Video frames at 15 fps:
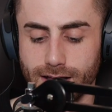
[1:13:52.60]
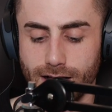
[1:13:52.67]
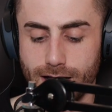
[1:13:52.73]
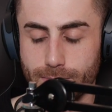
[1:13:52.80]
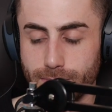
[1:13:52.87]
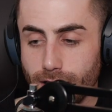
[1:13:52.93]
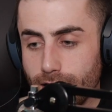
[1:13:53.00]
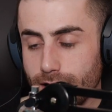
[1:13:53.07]

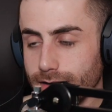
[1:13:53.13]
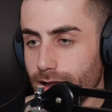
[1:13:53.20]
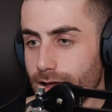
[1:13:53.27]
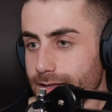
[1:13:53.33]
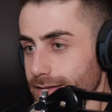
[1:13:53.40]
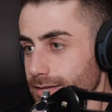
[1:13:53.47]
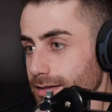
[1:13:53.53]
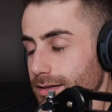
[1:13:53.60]

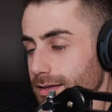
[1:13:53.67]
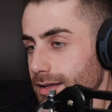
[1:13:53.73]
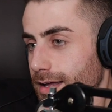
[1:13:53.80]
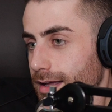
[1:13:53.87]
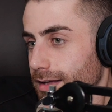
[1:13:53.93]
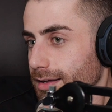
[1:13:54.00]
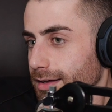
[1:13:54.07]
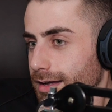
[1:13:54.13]
Obviously
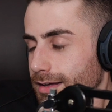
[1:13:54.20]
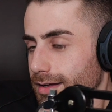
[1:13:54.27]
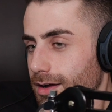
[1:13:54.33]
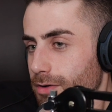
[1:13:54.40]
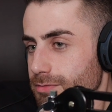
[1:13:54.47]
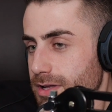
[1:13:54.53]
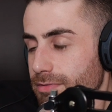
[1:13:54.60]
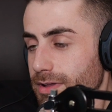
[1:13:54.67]

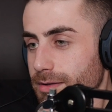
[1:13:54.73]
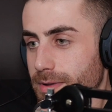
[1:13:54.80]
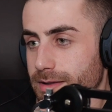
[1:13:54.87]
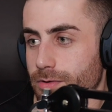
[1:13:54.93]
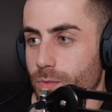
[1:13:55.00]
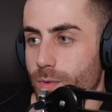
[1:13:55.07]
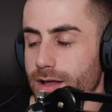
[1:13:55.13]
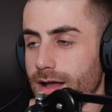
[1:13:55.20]
I feel a bit
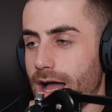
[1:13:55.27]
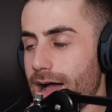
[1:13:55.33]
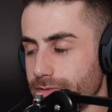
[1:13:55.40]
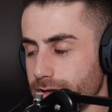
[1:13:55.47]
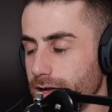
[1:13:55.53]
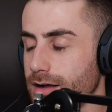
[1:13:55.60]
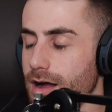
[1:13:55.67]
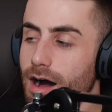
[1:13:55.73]
of having
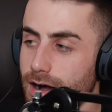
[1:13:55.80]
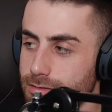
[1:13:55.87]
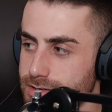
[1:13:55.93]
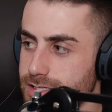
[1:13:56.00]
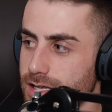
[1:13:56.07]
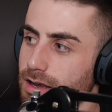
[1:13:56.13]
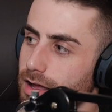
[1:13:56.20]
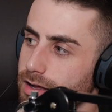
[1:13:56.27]
a car is
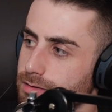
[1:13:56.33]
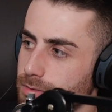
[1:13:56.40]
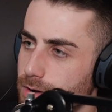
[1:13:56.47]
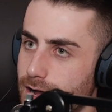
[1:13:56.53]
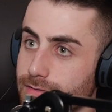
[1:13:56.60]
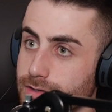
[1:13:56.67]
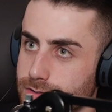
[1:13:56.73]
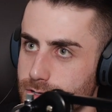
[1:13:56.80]

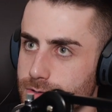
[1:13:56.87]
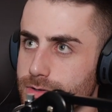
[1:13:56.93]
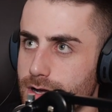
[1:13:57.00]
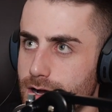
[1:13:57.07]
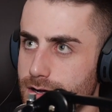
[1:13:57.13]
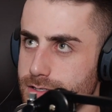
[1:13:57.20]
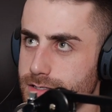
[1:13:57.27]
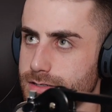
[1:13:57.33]
having two
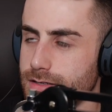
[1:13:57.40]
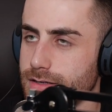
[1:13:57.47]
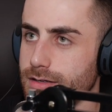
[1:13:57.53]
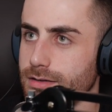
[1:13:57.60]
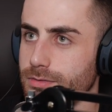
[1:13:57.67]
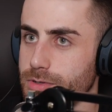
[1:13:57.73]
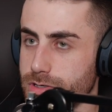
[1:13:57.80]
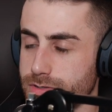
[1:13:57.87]
cars,
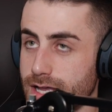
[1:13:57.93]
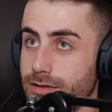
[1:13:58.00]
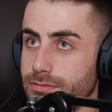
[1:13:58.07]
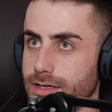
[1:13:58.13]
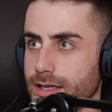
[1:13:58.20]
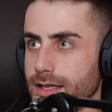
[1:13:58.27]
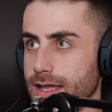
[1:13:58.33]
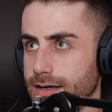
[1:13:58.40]
which I was
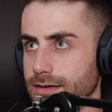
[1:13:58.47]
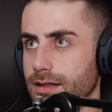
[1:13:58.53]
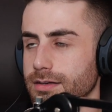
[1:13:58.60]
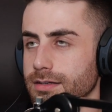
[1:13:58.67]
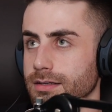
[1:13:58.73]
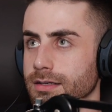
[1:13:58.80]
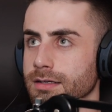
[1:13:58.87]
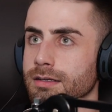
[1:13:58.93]
having in
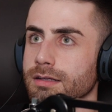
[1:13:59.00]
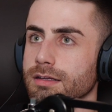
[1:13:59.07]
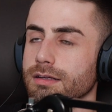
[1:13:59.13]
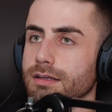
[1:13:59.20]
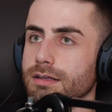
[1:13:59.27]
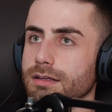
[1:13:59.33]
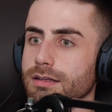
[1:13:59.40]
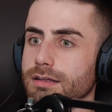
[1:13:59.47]
London,
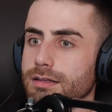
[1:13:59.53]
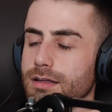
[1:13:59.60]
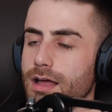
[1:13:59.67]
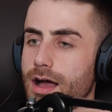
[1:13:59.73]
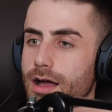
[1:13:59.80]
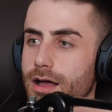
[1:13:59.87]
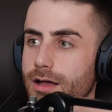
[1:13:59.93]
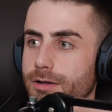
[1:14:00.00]

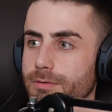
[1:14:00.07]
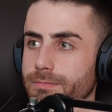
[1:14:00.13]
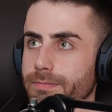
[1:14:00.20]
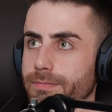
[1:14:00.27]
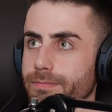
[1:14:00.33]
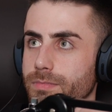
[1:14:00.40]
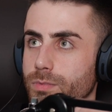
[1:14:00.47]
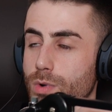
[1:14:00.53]

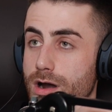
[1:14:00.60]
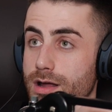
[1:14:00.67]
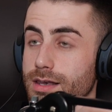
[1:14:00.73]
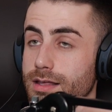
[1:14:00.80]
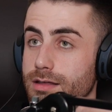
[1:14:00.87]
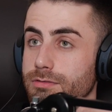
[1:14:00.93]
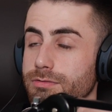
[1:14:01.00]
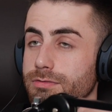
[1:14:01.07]
where I
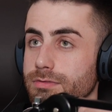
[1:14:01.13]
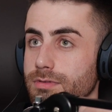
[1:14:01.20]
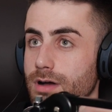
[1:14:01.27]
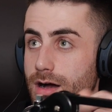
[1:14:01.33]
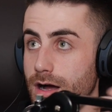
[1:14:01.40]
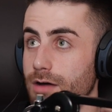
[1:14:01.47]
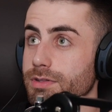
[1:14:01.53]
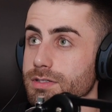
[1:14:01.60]
live
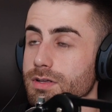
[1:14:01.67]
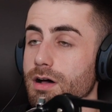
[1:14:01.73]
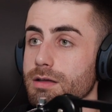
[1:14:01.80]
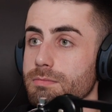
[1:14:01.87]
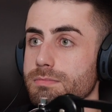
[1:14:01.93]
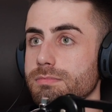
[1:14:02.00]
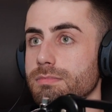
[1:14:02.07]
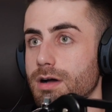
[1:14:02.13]
half the
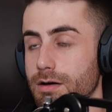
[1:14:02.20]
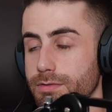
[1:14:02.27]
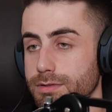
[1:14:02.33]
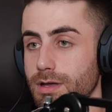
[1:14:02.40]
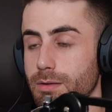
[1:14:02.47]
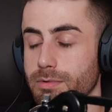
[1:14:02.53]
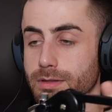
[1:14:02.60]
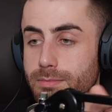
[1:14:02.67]
time
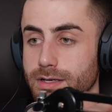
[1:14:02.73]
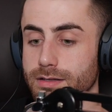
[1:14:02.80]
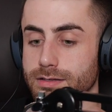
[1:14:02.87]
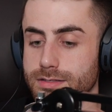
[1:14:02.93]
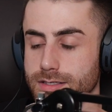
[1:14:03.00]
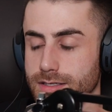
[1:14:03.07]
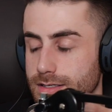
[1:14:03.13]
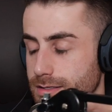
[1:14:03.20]
in the
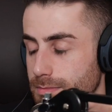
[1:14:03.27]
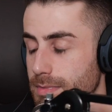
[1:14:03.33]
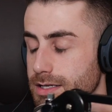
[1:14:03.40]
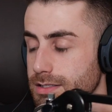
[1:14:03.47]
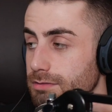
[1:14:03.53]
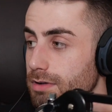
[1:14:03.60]
Midlands, is a massive